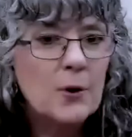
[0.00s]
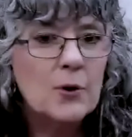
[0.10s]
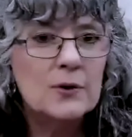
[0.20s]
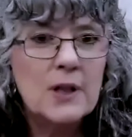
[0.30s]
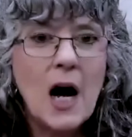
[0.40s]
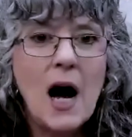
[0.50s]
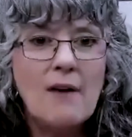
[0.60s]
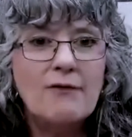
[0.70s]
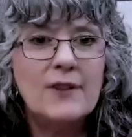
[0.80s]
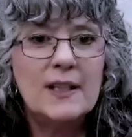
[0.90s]
brewed
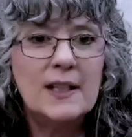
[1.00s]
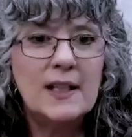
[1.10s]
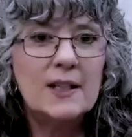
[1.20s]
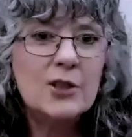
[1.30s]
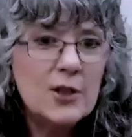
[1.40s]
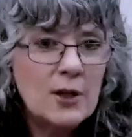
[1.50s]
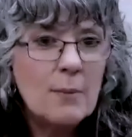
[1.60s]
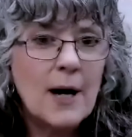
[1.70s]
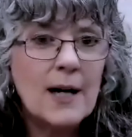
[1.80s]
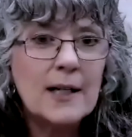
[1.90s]
coffee into your
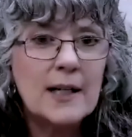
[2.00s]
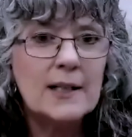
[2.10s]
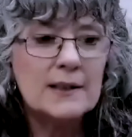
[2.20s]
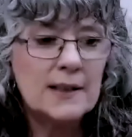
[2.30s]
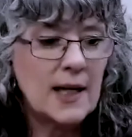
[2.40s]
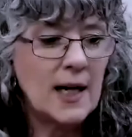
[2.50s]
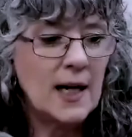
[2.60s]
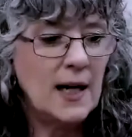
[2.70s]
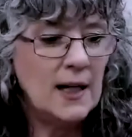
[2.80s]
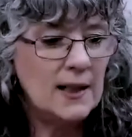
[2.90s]
bucket
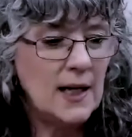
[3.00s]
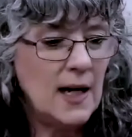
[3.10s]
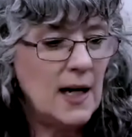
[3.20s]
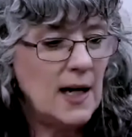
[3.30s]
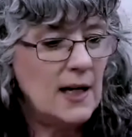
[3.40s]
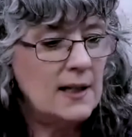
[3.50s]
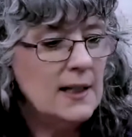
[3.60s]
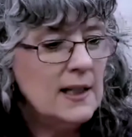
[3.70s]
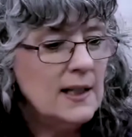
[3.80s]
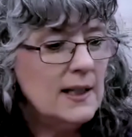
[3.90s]
and,
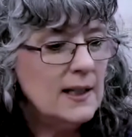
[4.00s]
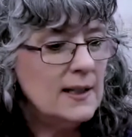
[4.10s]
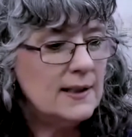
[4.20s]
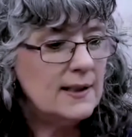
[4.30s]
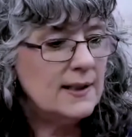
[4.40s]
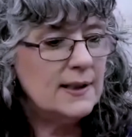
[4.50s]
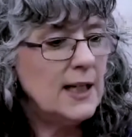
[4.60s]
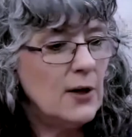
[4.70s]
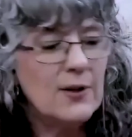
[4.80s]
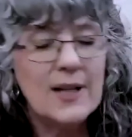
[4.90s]

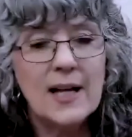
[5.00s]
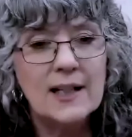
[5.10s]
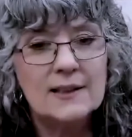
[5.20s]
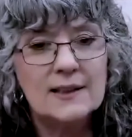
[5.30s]
then